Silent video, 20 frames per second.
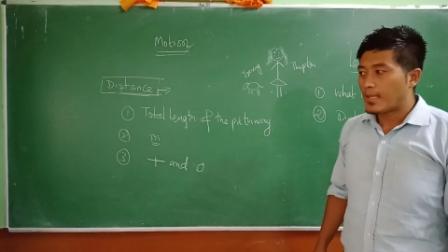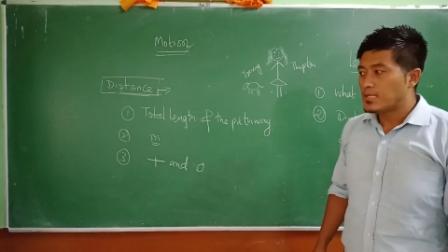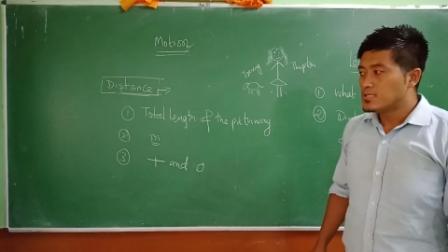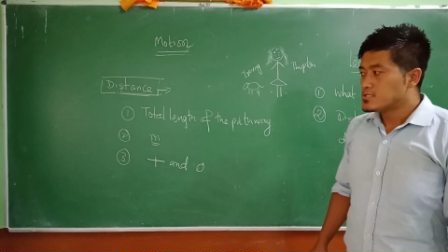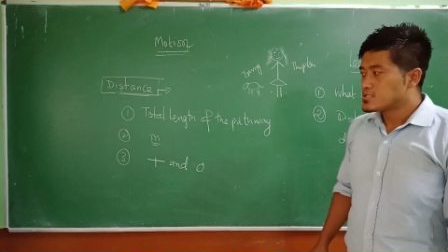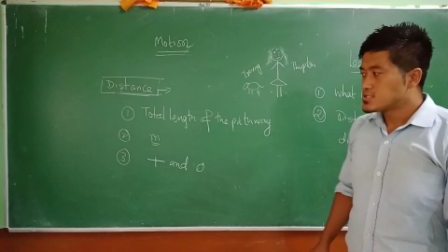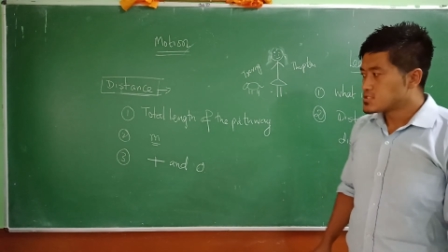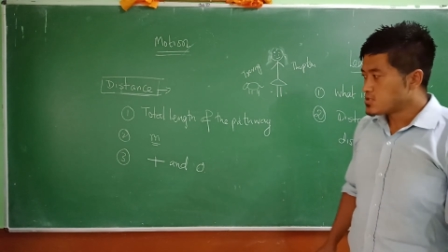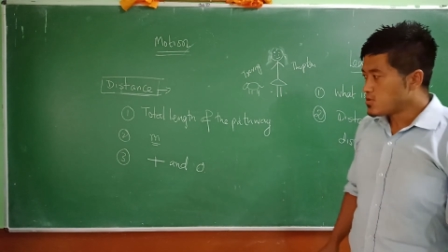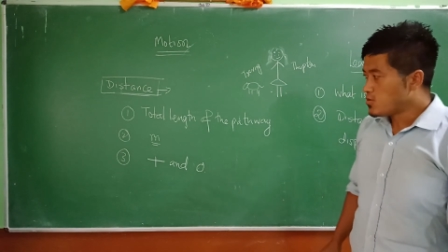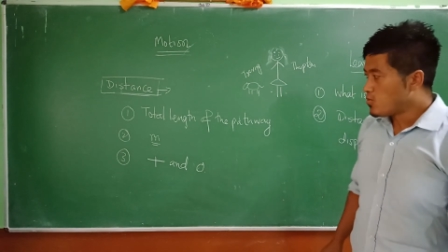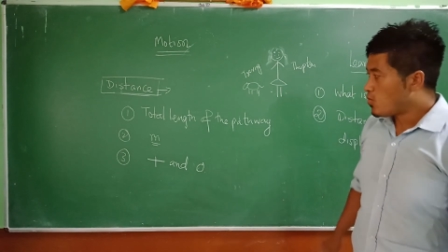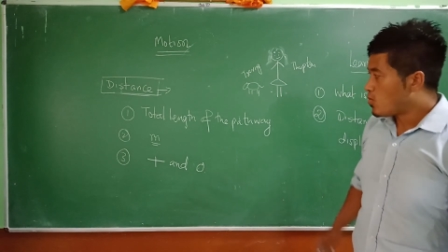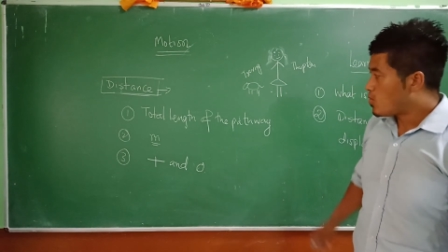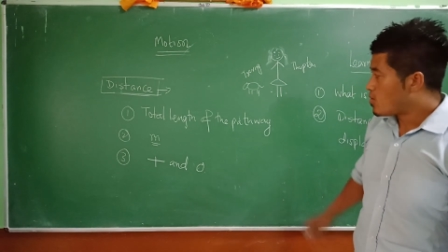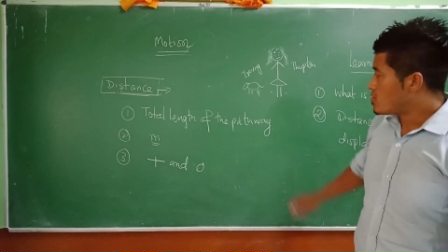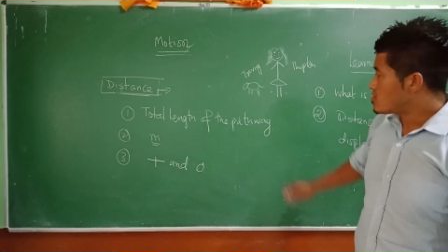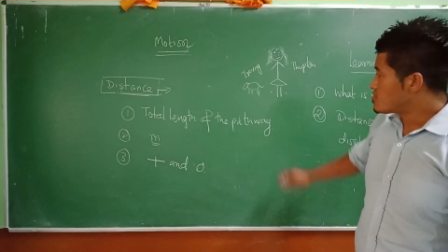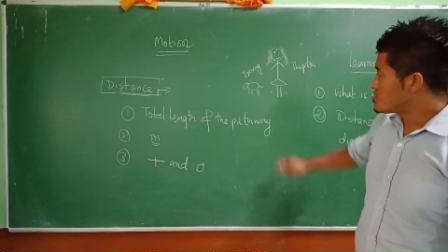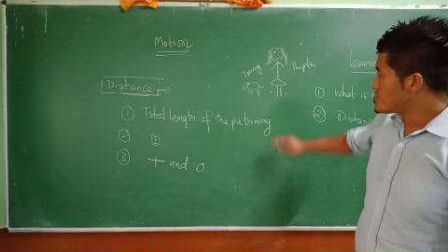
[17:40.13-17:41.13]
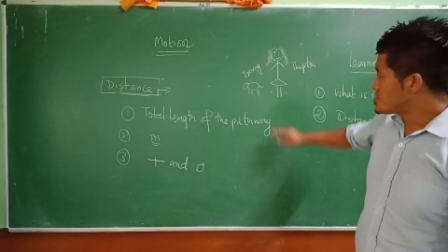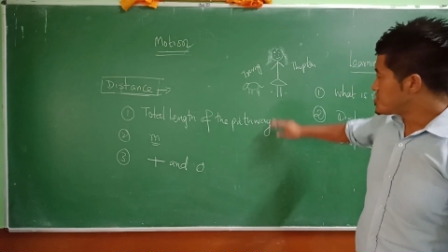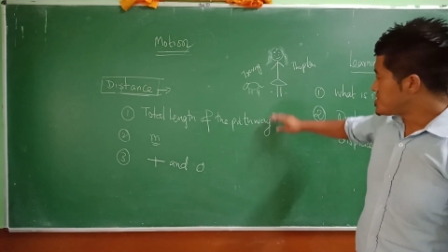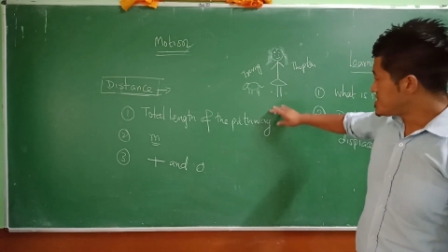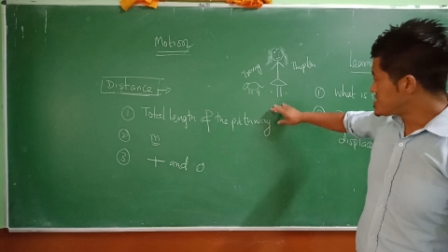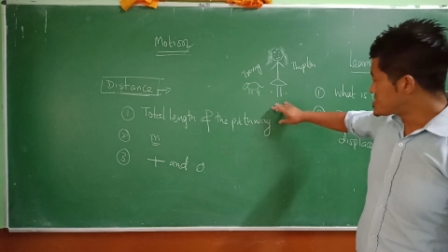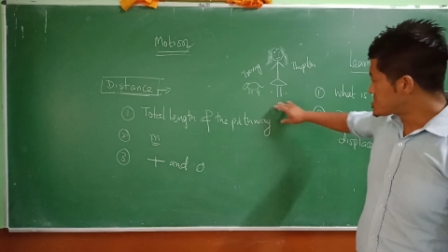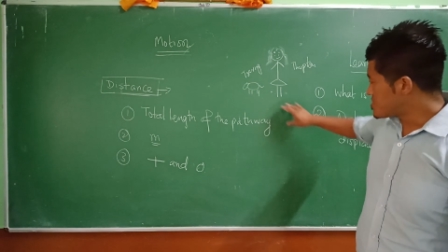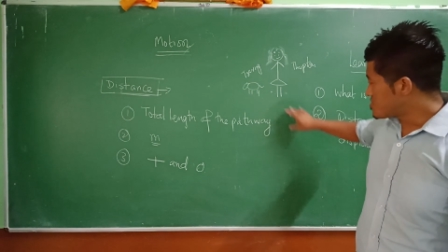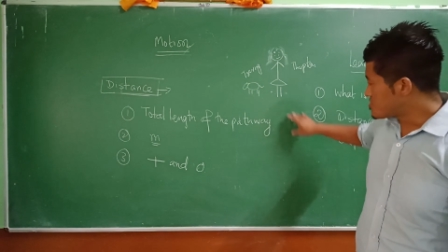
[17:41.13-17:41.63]
So
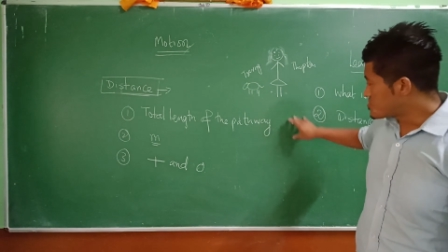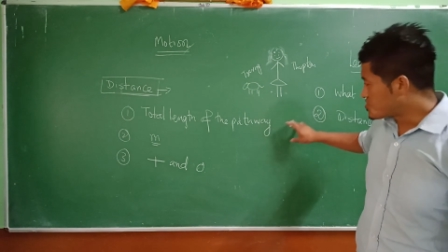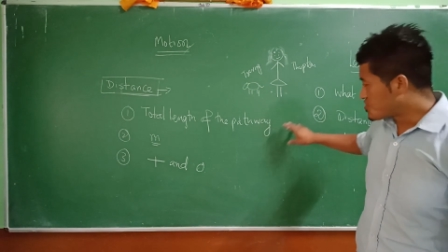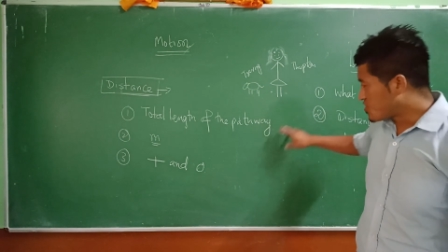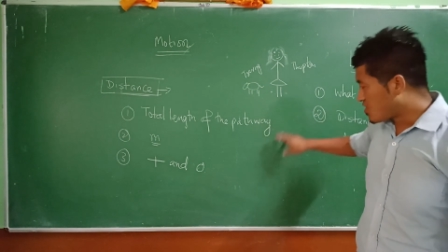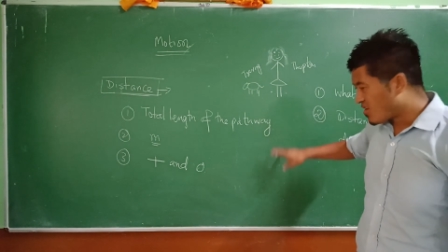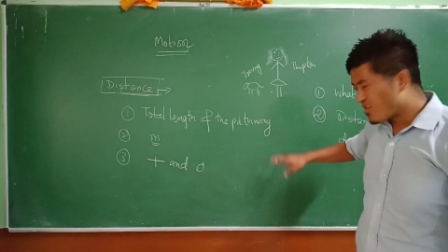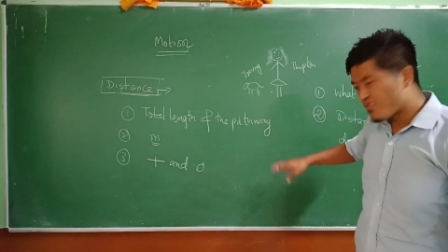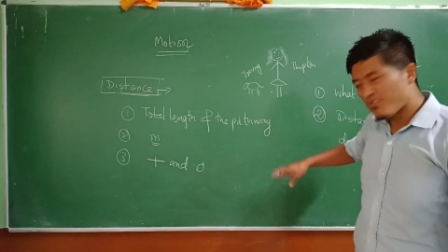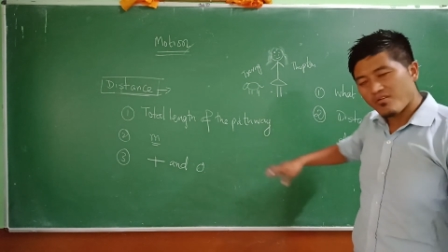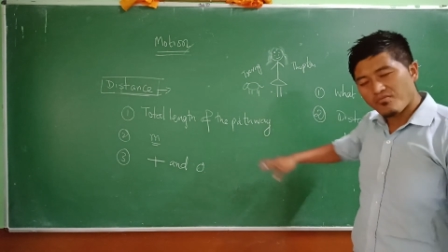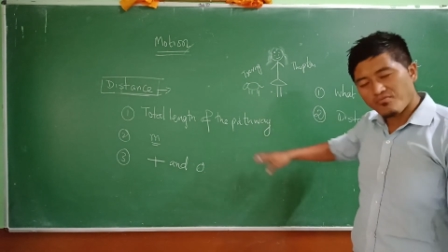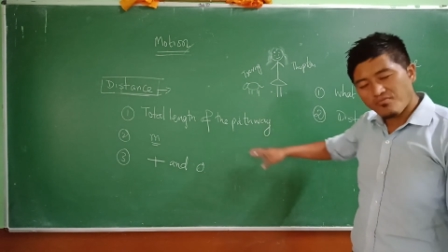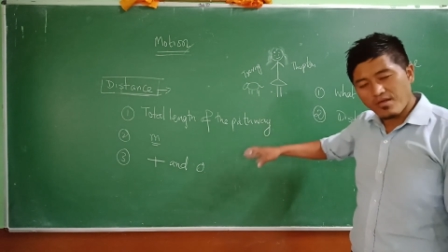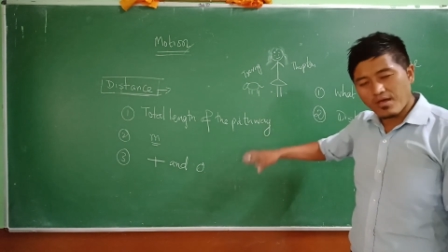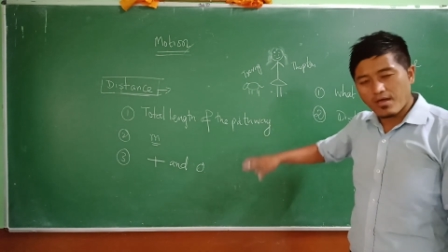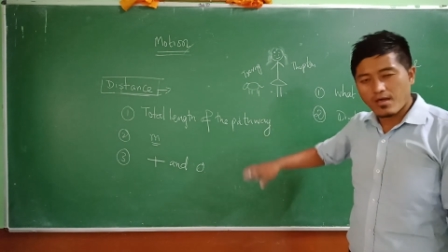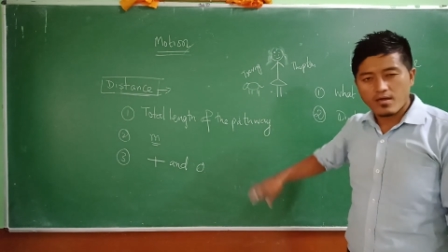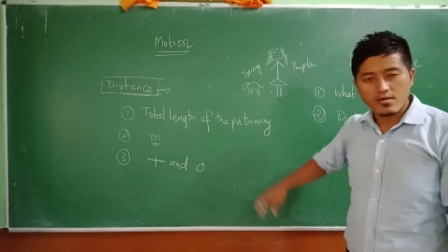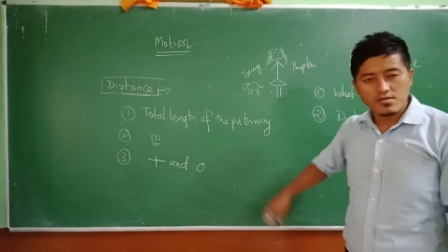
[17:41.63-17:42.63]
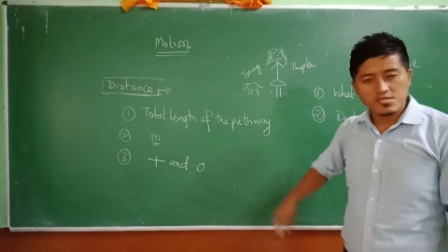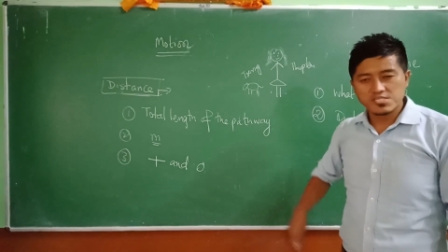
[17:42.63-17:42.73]
she searched here and there,